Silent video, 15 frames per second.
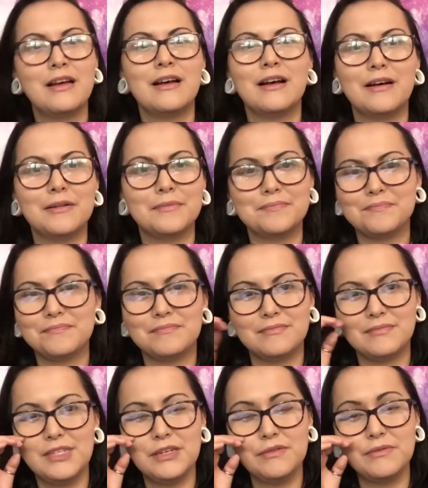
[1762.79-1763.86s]

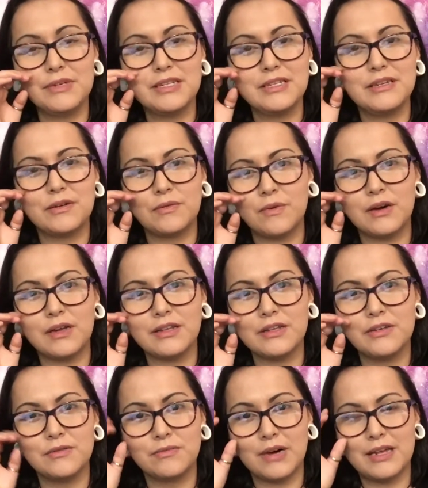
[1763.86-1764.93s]
really don't want
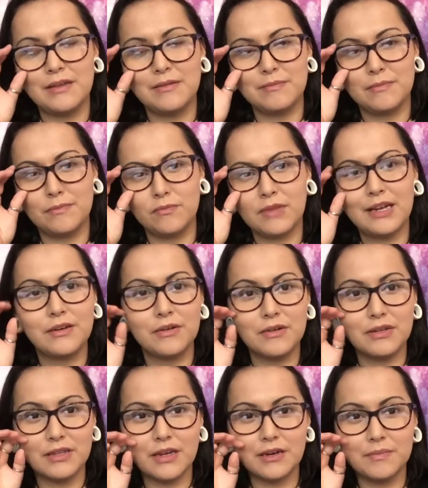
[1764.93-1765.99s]
to, right? I know
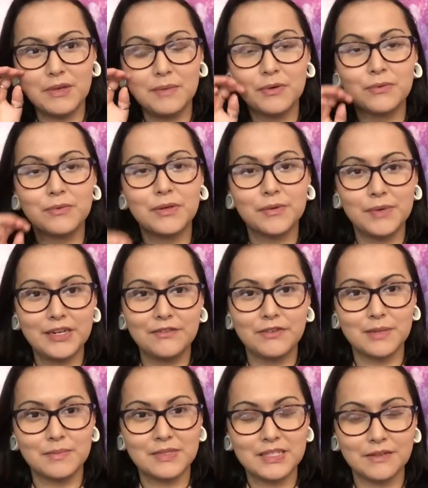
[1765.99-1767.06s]
a lot of people will read for
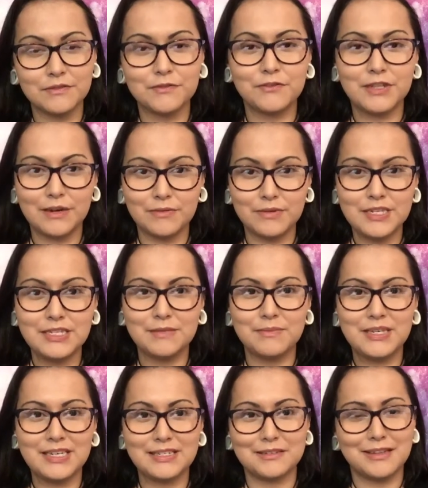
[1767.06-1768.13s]
themselves for that reason
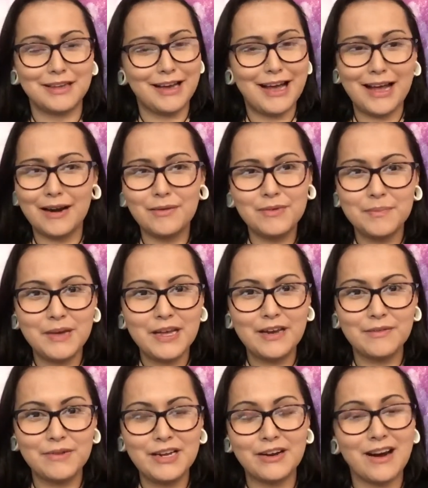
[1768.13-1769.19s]
because they're like, I don't want to pay
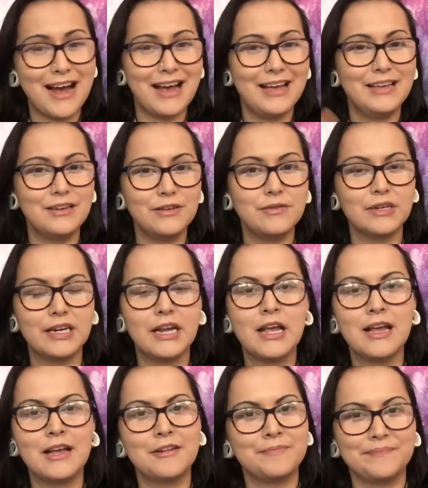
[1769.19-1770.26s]
a reader. I can do it.
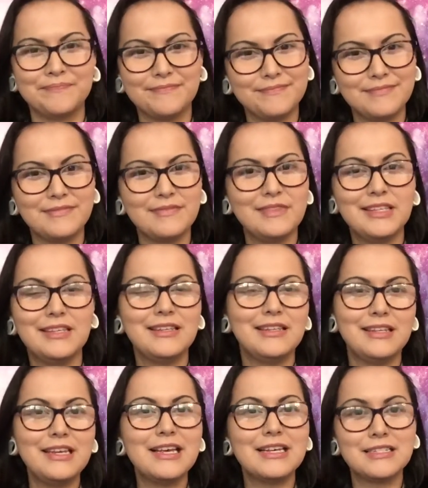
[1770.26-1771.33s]

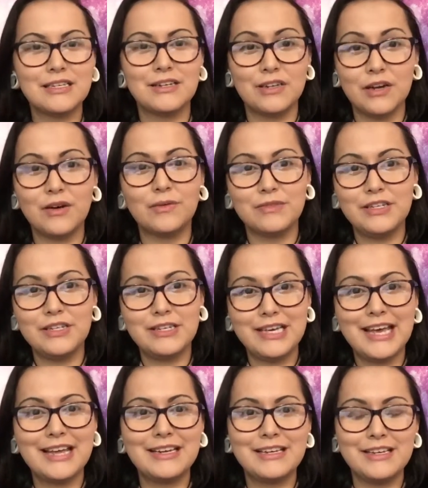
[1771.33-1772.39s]
Yes and no. You
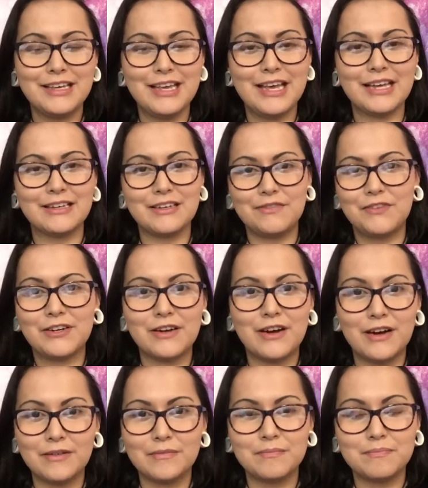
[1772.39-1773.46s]
can and you can't. If you're
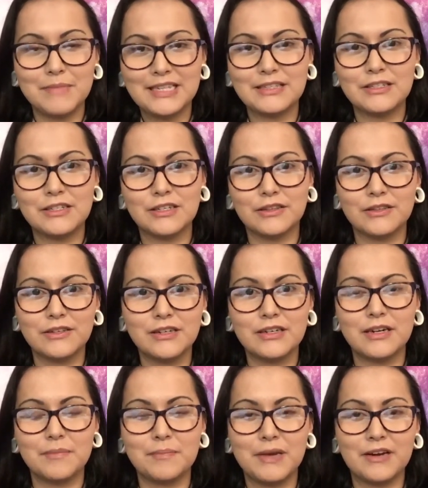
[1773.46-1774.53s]
not meant to learn
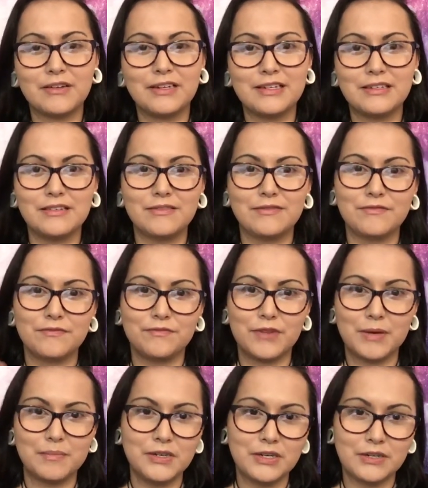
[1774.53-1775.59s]
about it from